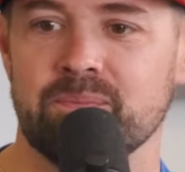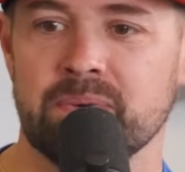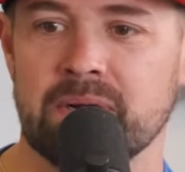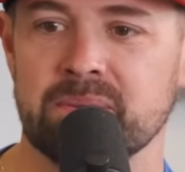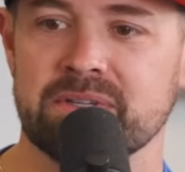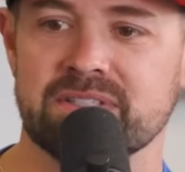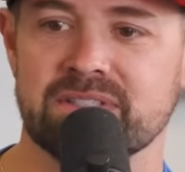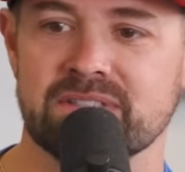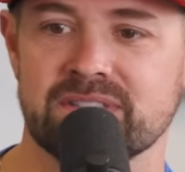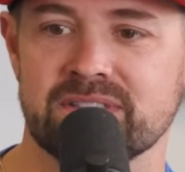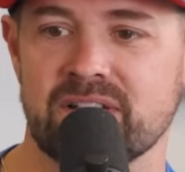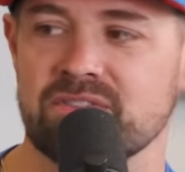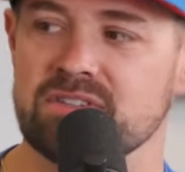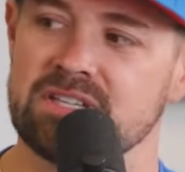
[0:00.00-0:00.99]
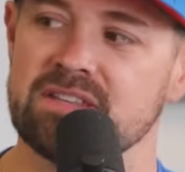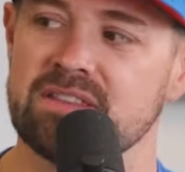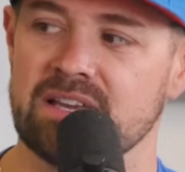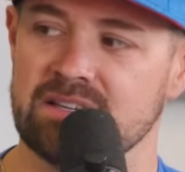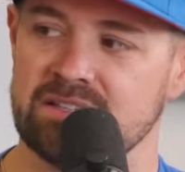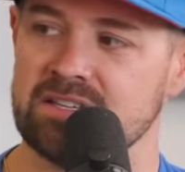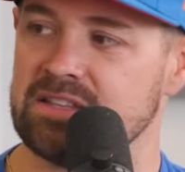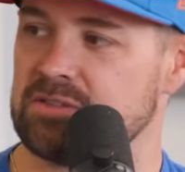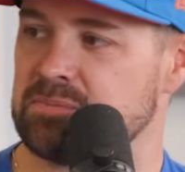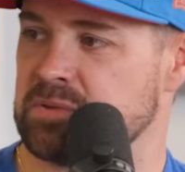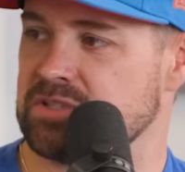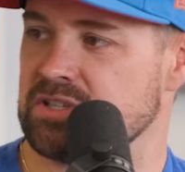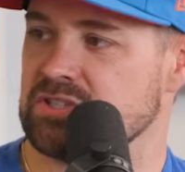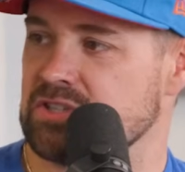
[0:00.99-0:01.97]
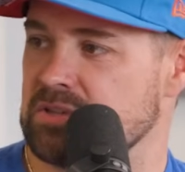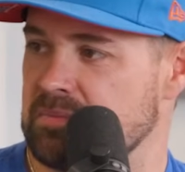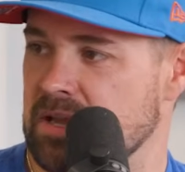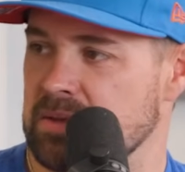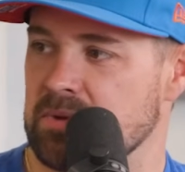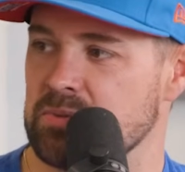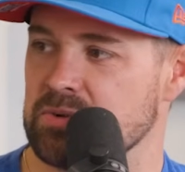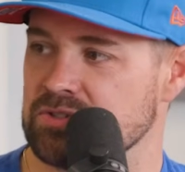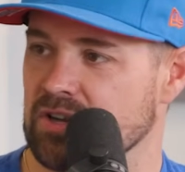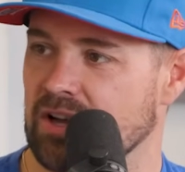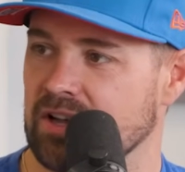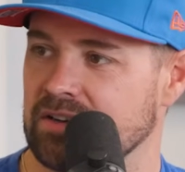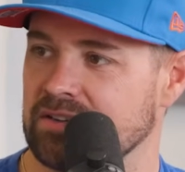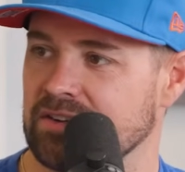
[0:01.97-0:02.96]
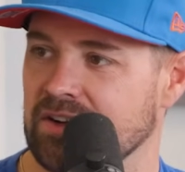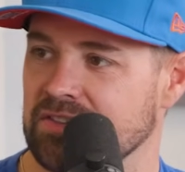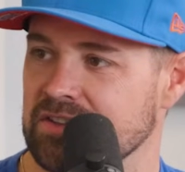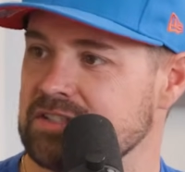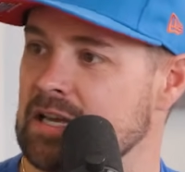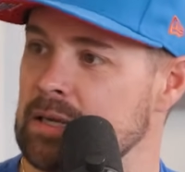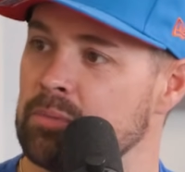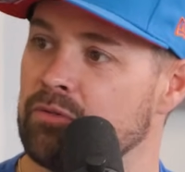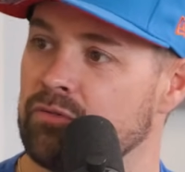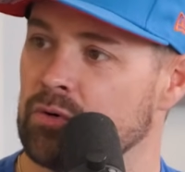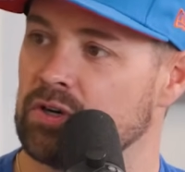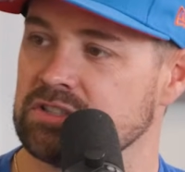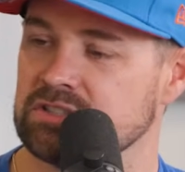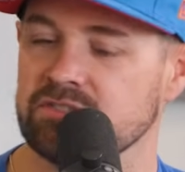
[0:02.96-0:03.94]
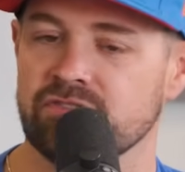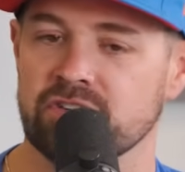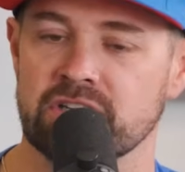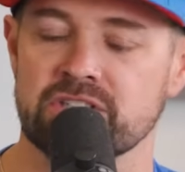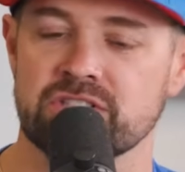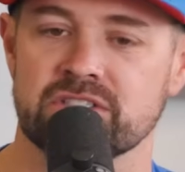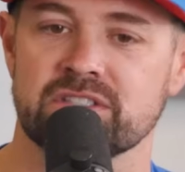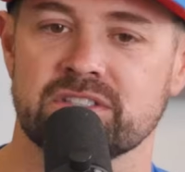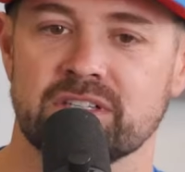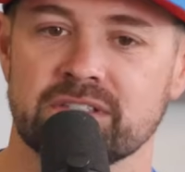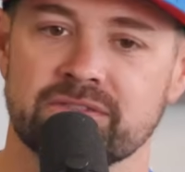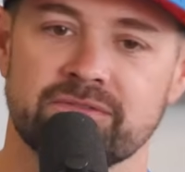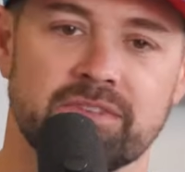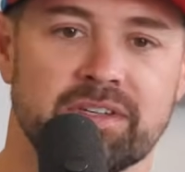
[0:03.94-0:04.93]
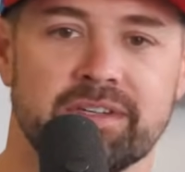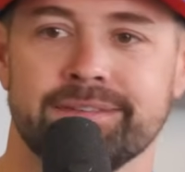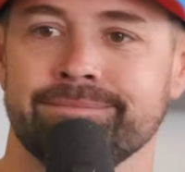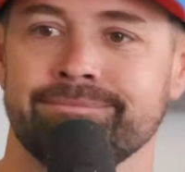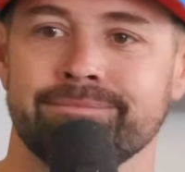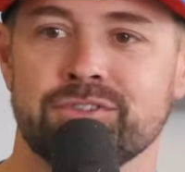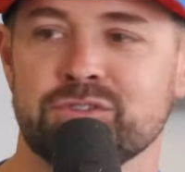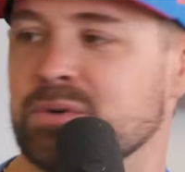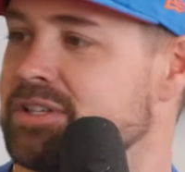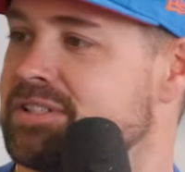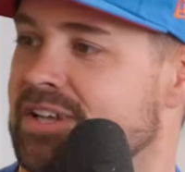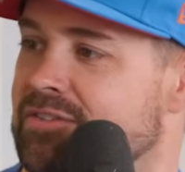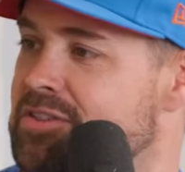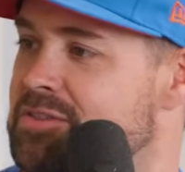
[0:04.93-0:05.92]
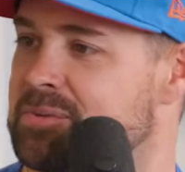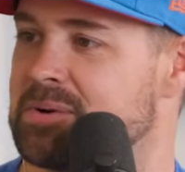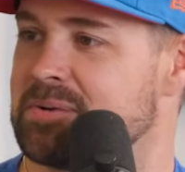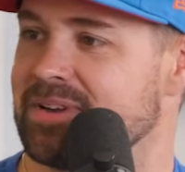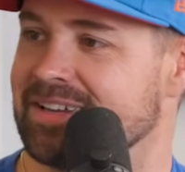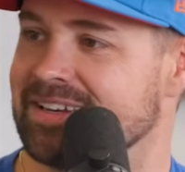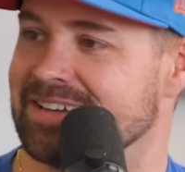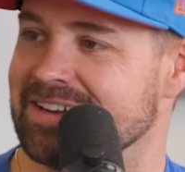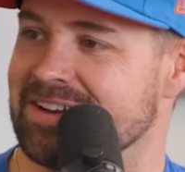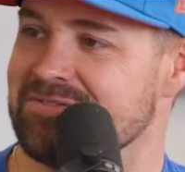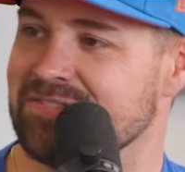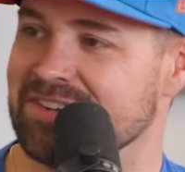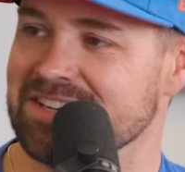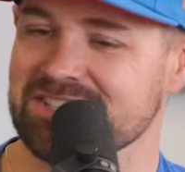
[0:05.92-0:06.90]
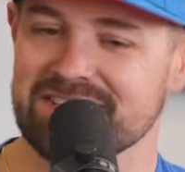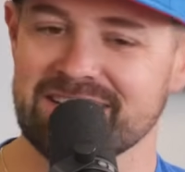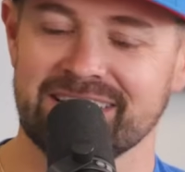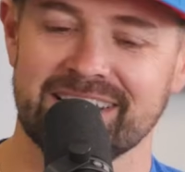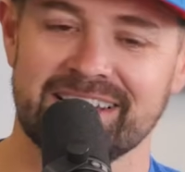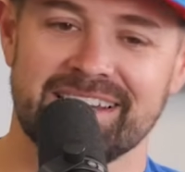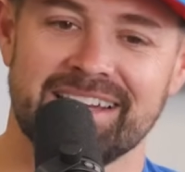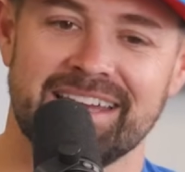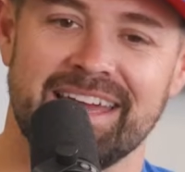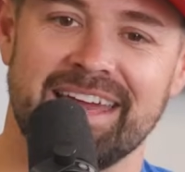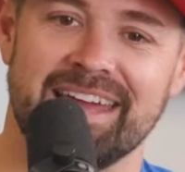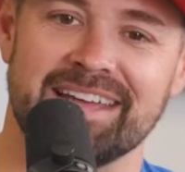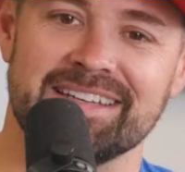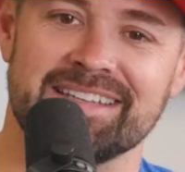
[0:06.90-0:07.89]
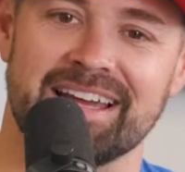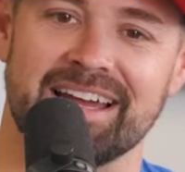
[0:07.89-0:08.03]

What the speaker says: probably 17th, 18th position maybe was on the table for us to finish instead of 27th where we ended up finishing, and